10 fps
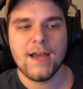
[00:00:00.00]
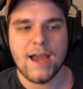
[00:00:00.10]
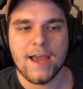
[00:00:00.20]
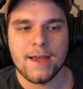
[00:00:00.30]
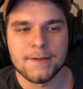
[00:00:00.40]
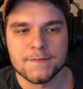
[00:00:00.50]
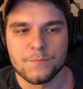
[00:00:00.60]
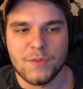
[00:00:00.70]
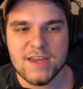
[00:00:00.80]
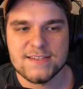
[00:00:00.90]

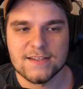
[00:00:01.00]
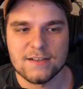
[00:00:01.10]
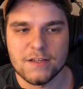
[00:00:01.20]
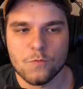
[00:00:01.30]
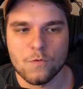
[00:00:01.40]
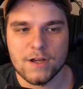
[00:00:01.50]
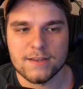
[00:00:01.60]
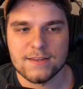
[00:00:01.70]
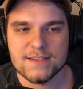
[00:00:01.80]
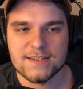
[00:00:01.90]
And basically
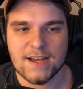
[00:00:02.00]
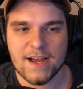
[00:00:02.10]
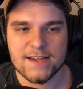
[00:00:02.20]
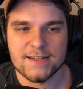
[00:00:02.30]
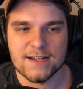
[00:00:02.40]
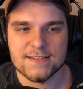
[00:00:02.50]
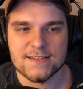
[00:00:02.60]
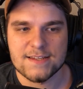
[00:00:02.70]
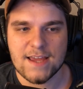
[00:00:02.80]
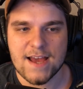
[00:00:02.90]
what this guy does
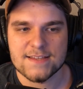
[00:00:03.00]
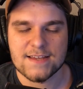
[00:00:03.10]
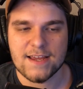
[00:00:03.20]
is he has